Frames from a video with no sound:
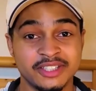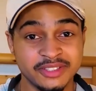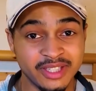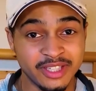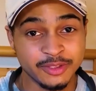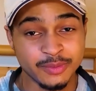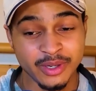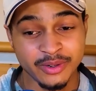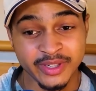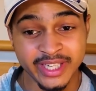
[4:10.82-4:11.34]
so that
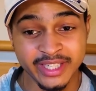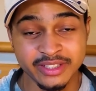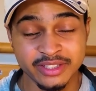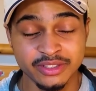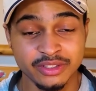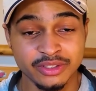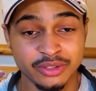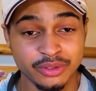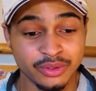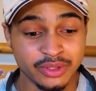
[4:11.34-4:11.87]
was my
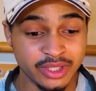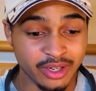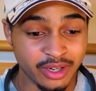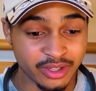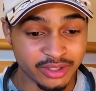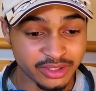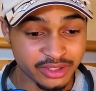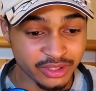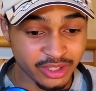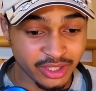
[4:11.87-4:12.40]
reaction to the
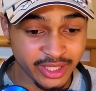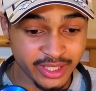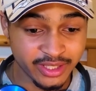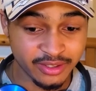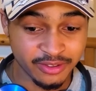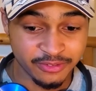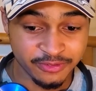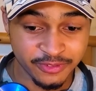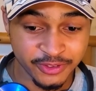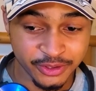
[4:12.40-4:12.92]

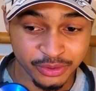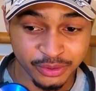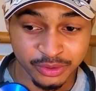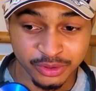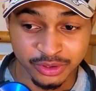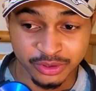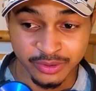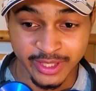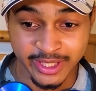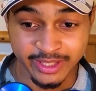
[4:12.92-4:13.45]
Uncharted official
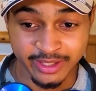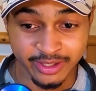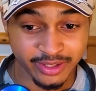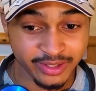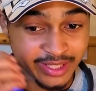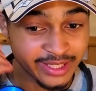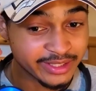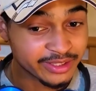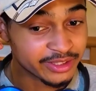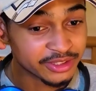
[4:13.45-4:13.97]
trailer.
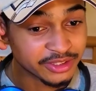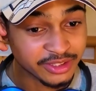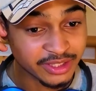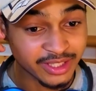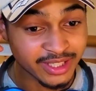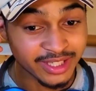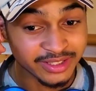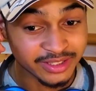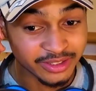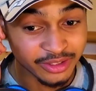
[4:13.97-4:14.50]
They
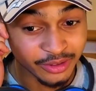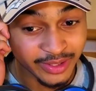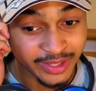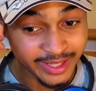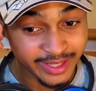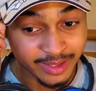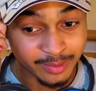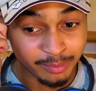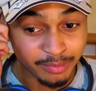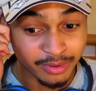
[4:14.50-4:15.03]
just had to go
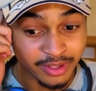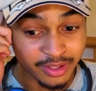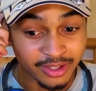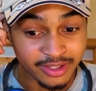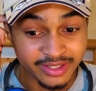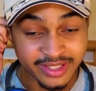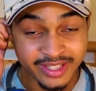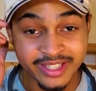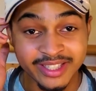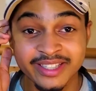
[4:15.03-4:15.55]
ahead and
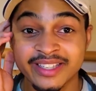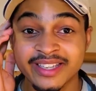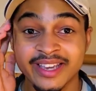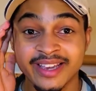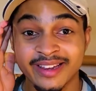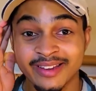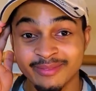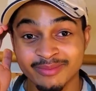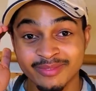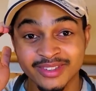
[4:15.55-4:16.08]
plug their
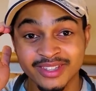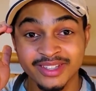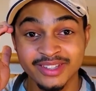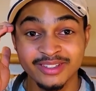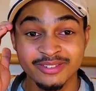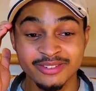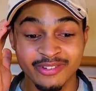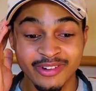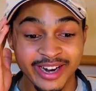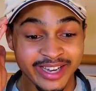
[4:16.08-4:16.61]
game
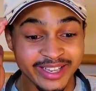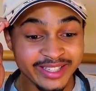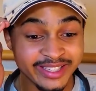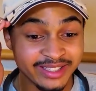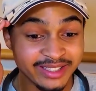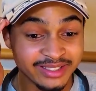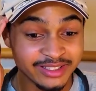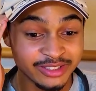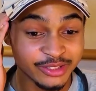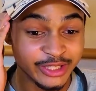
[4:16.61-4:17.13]
right at the
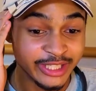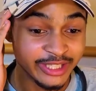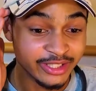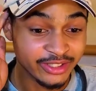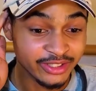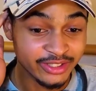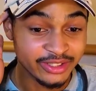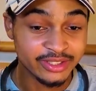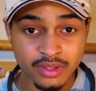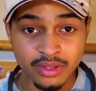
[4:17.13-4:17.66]
end of the
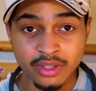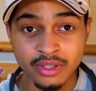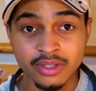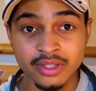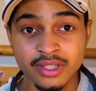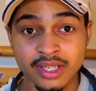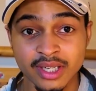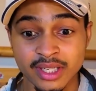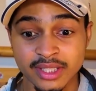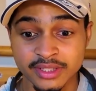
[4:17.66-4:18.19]
trailer. Look,
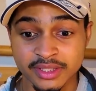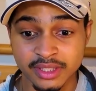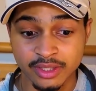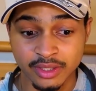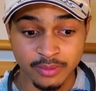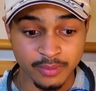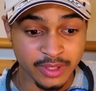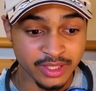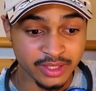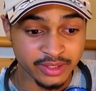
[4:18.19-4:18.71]
guys,
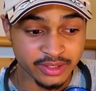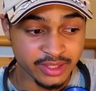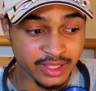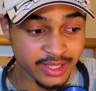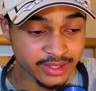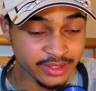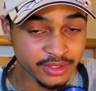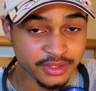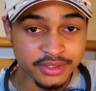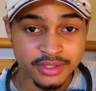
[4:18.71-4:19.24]

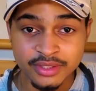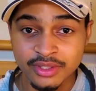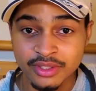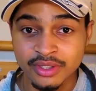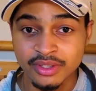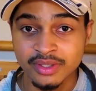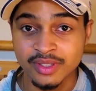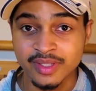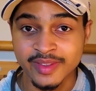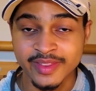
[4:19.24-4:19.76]
it doesn't
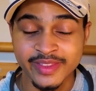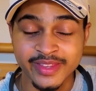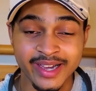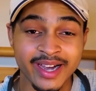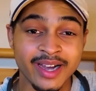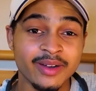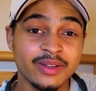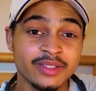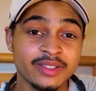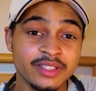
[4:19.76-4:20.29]
look
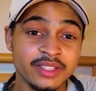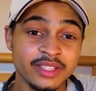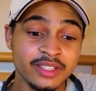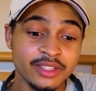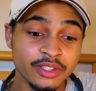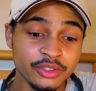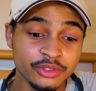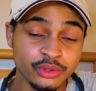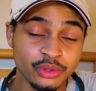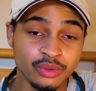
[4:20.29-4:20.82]
that... It
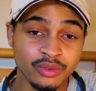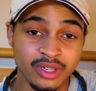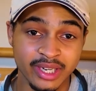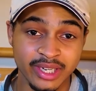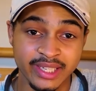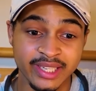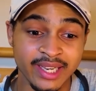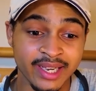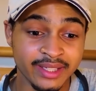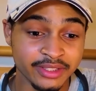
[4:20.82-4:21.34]
looks
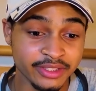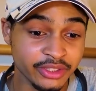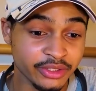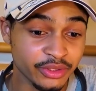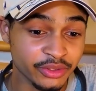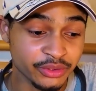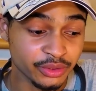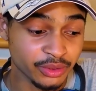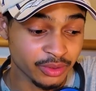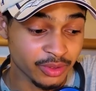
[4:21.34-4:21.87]
alright. It actually
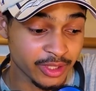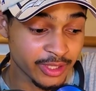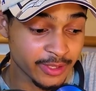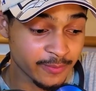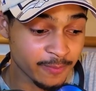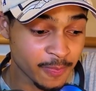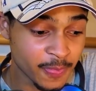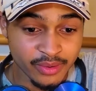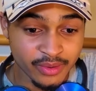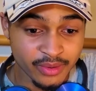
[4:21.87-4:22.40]
looks alright.
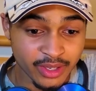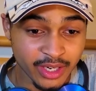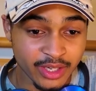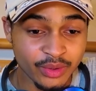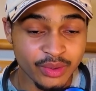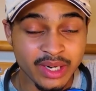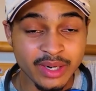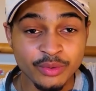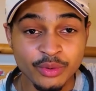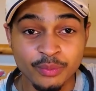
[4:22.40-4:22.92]
I
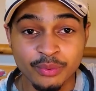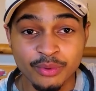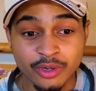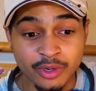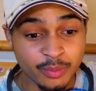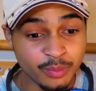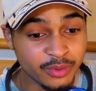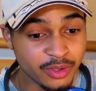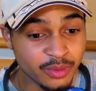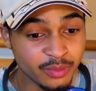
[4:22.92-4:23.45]
don't have a
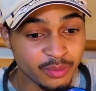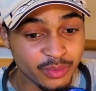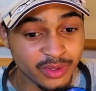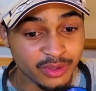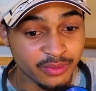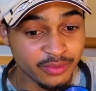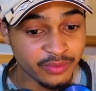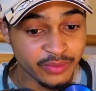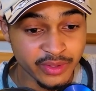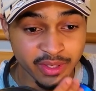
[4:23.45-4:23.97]
problem
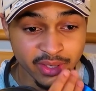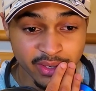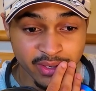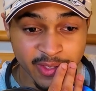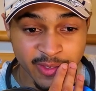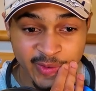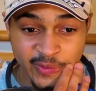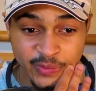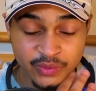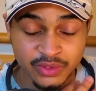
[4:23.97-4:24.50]
with
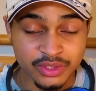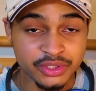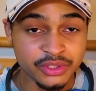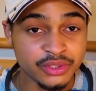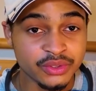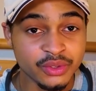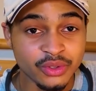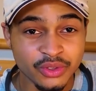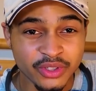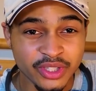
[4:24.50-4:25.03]
the
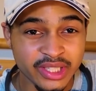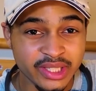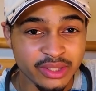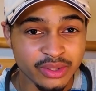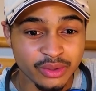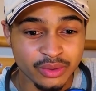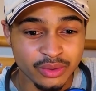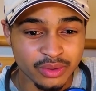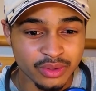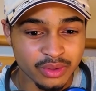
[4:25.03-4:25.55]
story
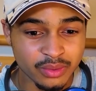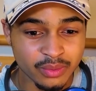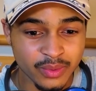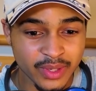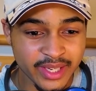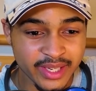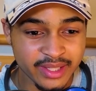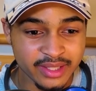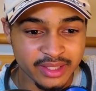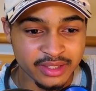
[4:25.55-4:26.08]
or the
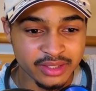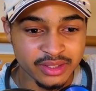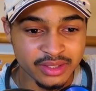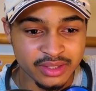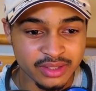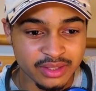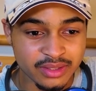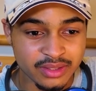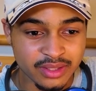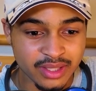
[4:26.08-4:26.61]
way that
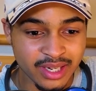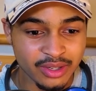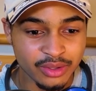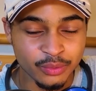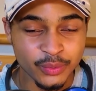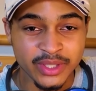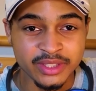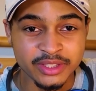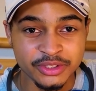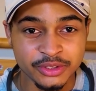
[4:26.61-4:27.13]

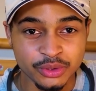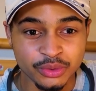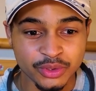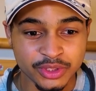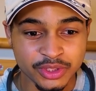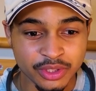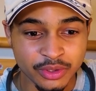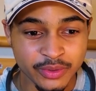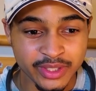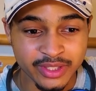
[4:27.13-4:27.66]
the story
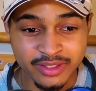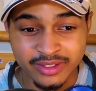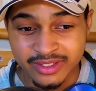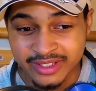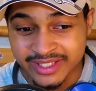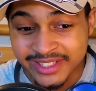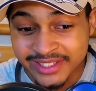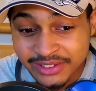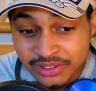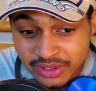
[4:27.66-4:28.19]
is going.
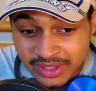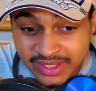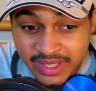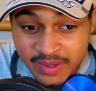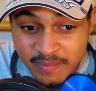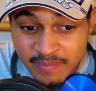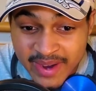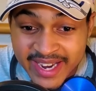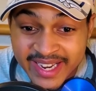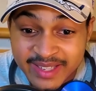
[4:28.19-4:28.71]
Literally
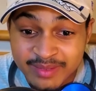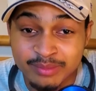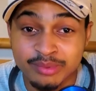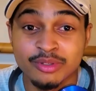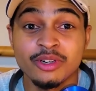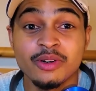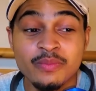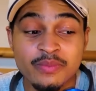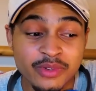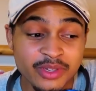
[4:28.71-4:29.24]
the main
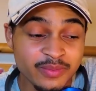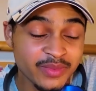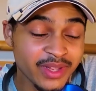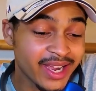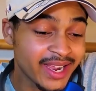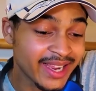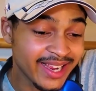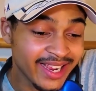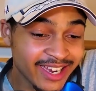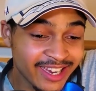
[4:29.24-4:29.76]
problem
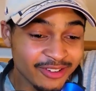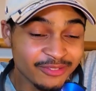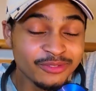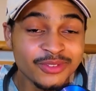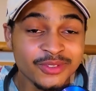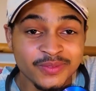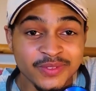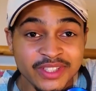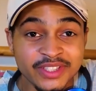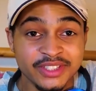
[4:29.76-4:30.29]
I have
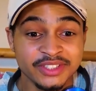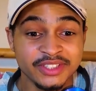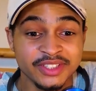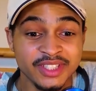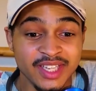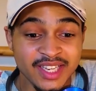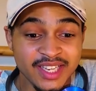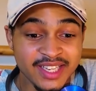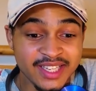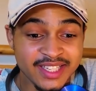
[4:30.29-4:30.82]
with this
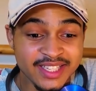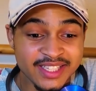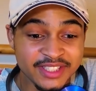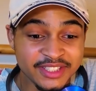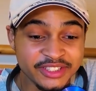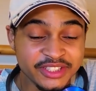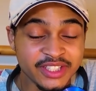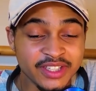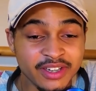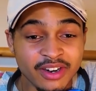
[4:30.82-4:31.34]

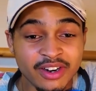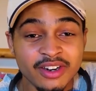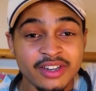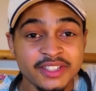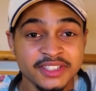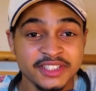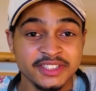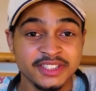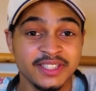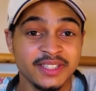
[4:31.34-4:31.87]
is the
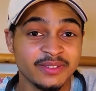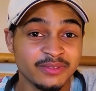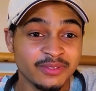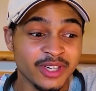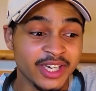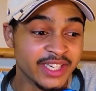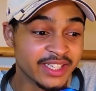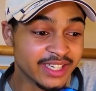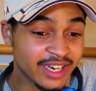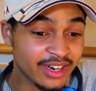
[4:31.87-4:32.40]
casting
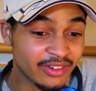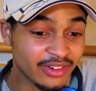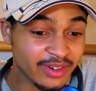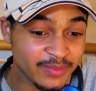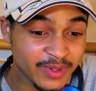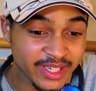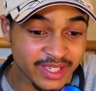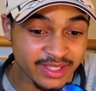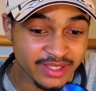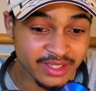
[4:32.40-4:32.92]
right now. I
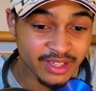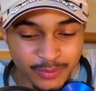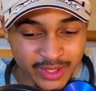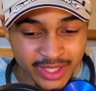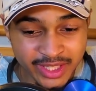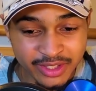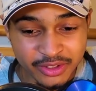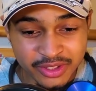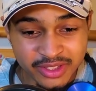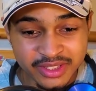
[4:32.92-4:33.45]
mean, when
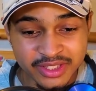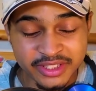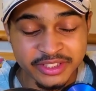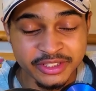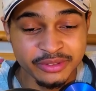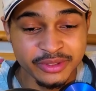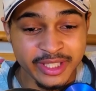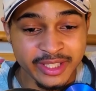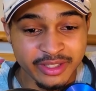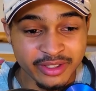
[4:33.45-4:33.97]
I look at this
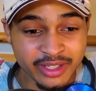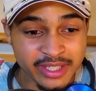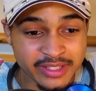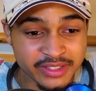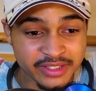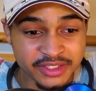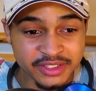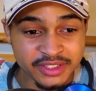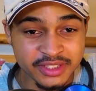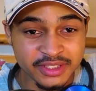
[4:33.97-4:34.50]
trailer, I
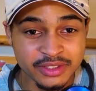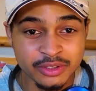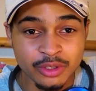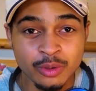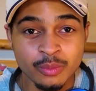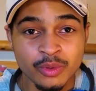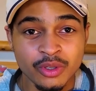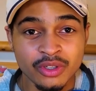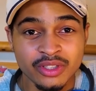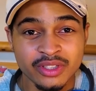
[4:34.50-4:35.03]
just see
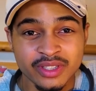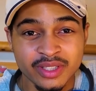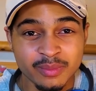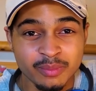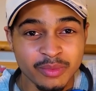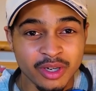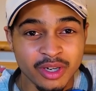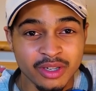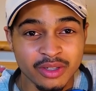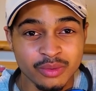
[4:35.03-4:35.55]
Tom Holland and
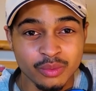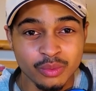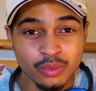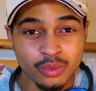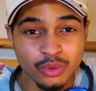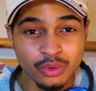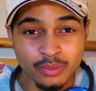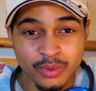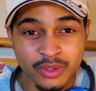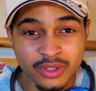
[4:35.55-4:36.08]
Mark
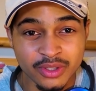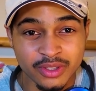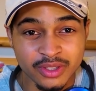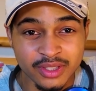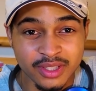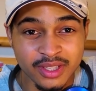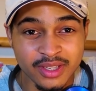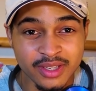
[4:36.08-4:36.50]
Wahlberg